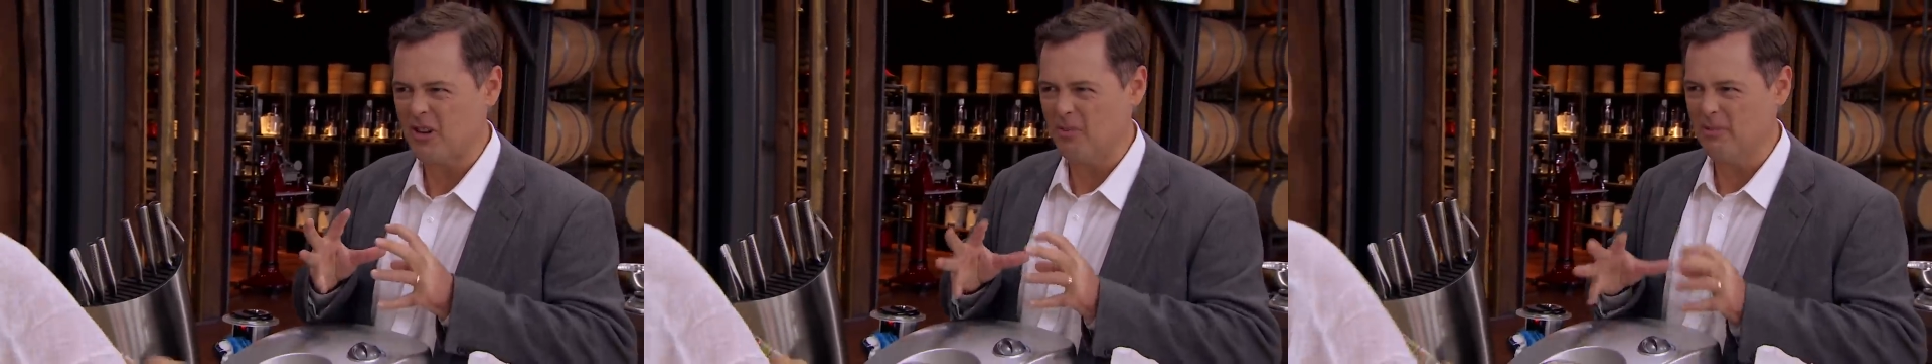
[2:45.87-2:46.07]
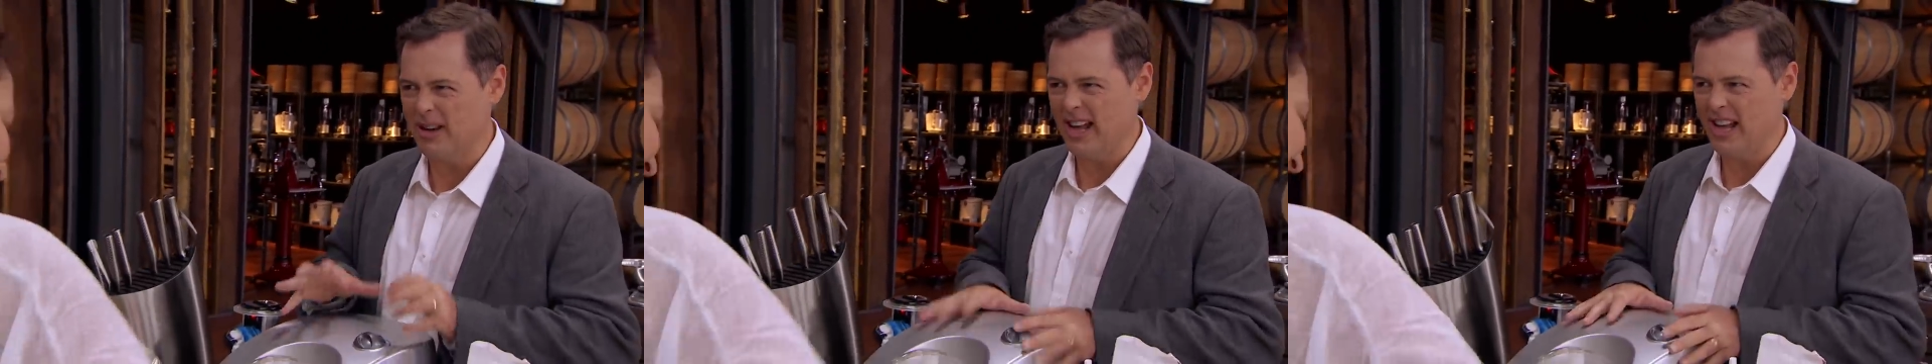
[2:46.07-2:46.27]

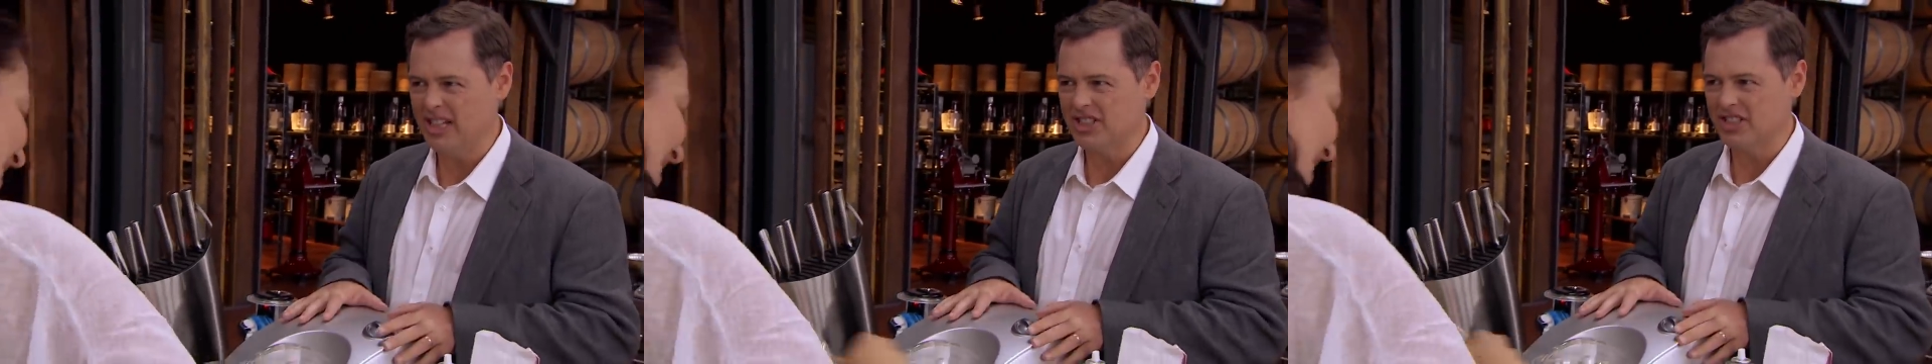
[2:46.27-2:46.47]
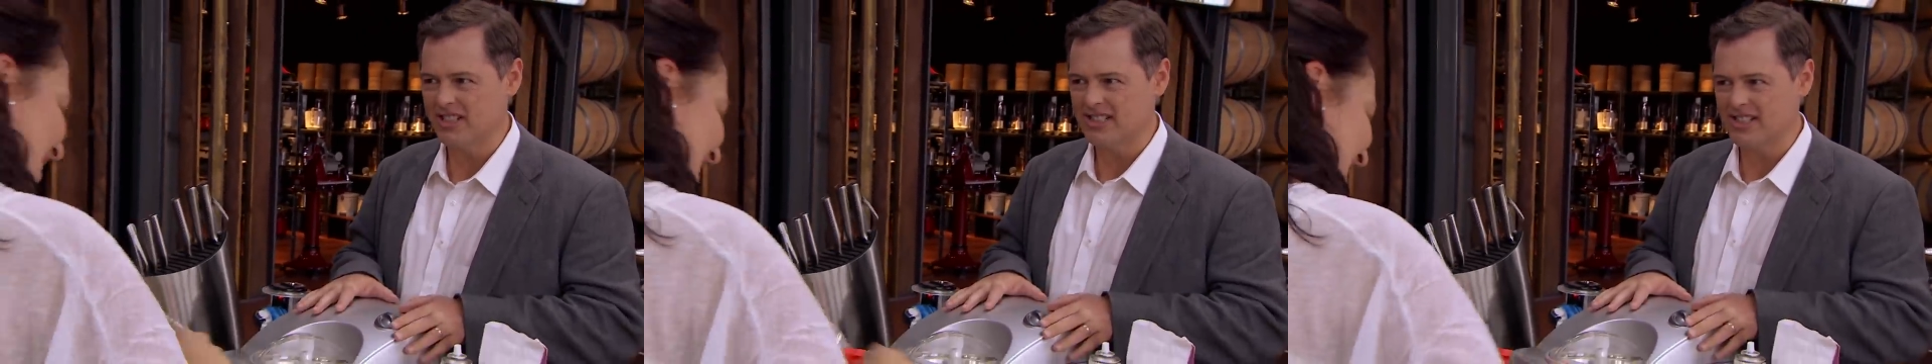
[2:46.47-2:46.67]

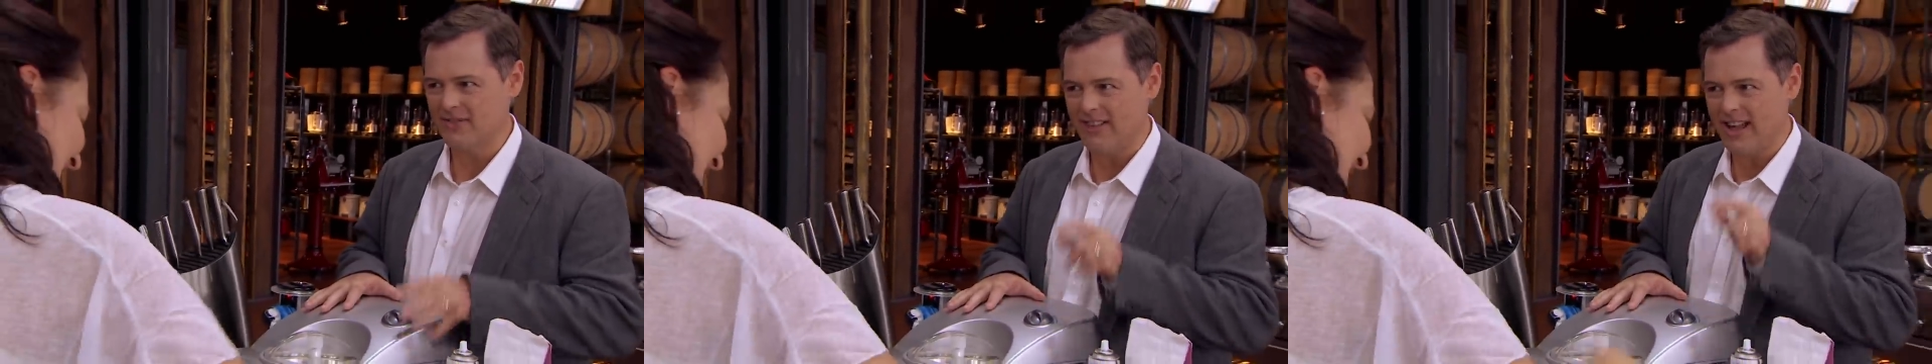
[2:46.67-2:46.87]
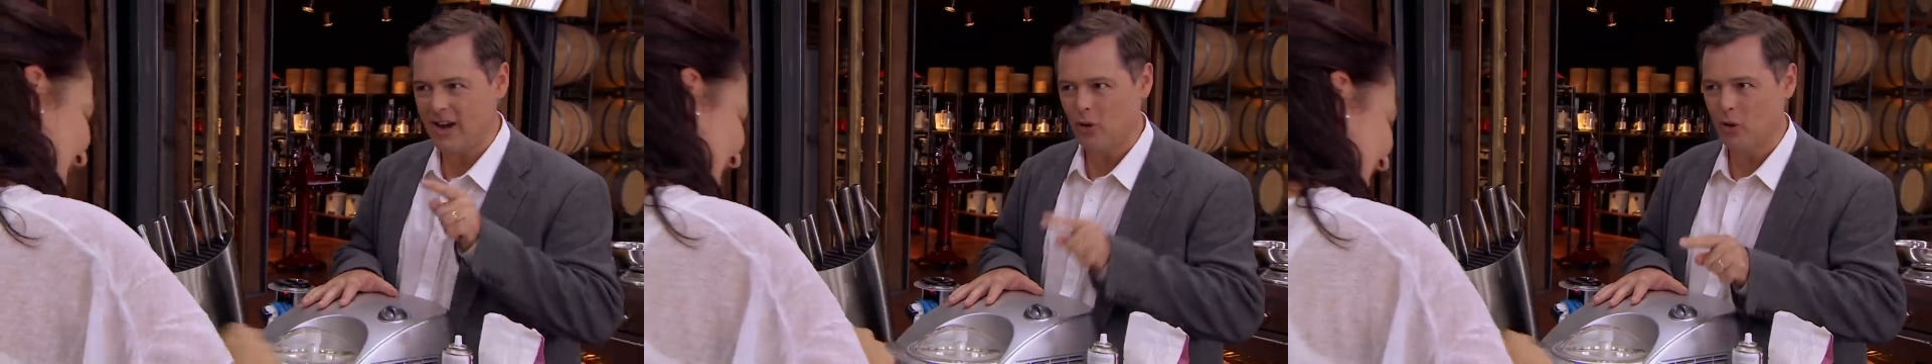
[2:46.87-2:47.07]
combinations,
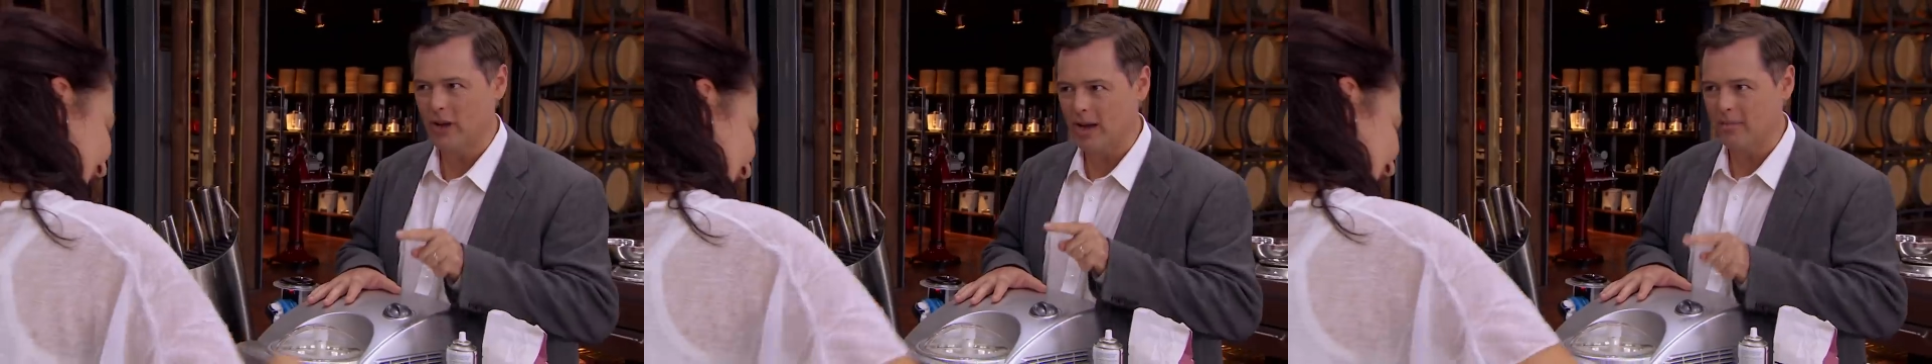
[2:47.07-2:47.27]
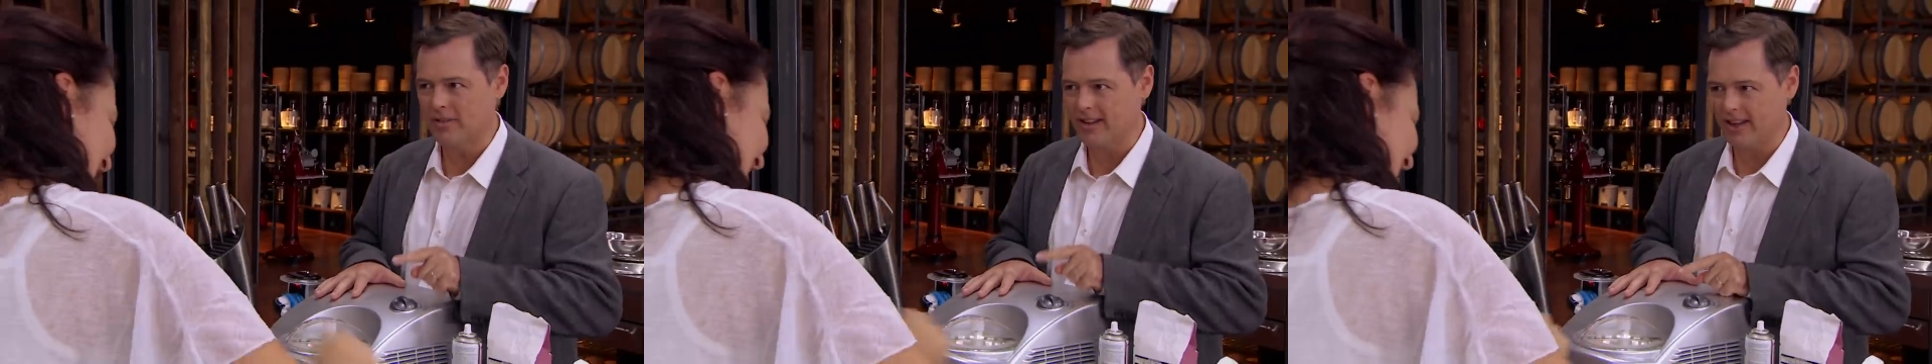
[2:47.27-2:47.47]
if that all
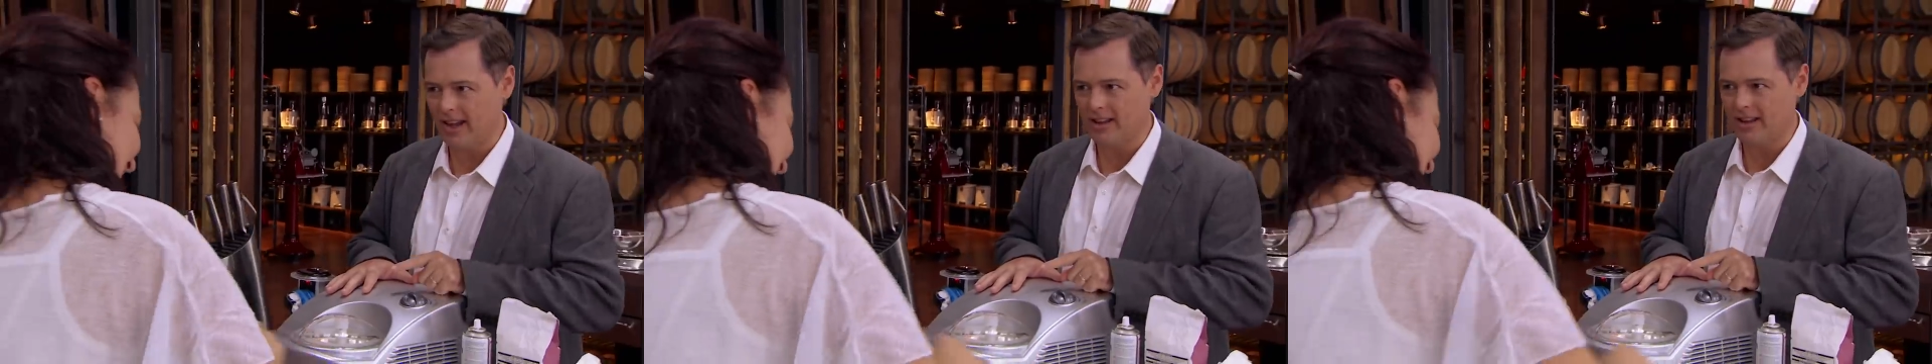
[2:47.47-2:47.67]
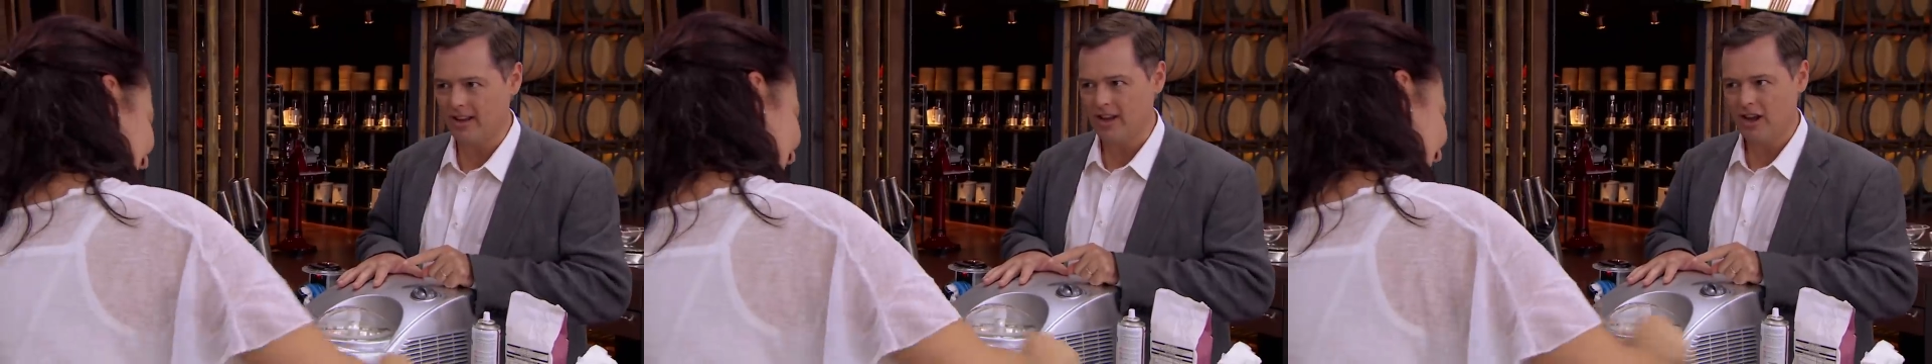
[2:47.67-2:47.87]
comes
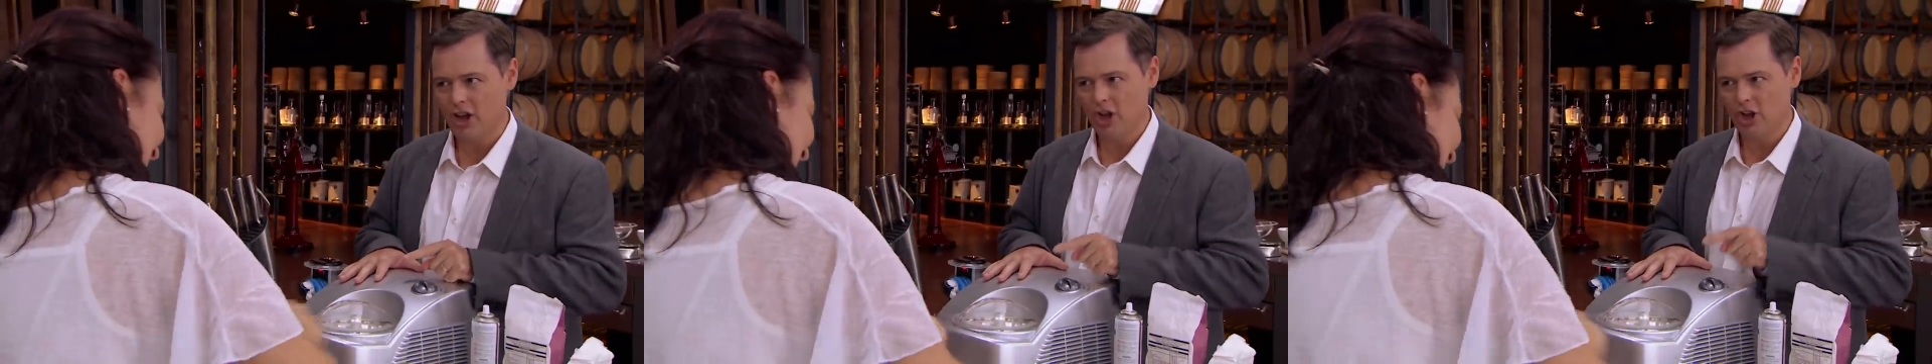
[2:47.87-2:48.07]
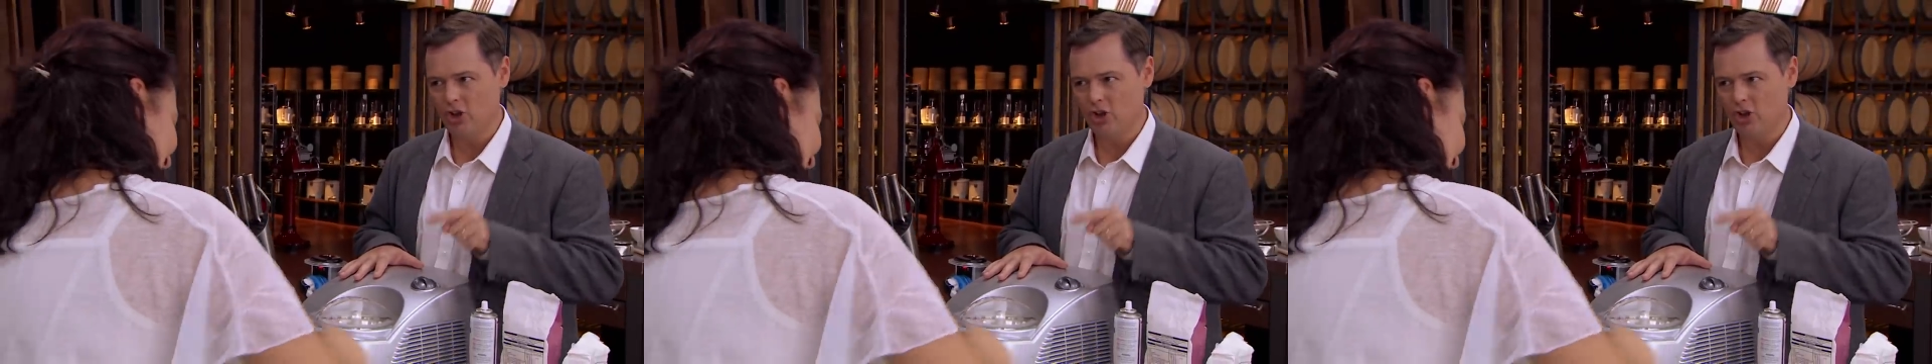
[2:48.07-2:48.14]
together,